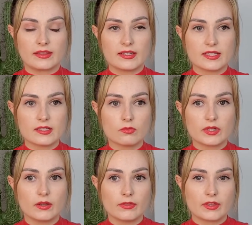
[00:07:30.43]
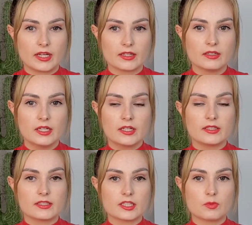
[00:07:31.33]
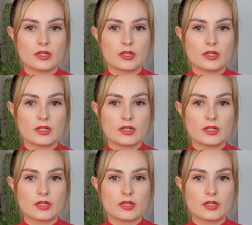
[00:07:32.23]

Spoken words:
this is a real thing. This is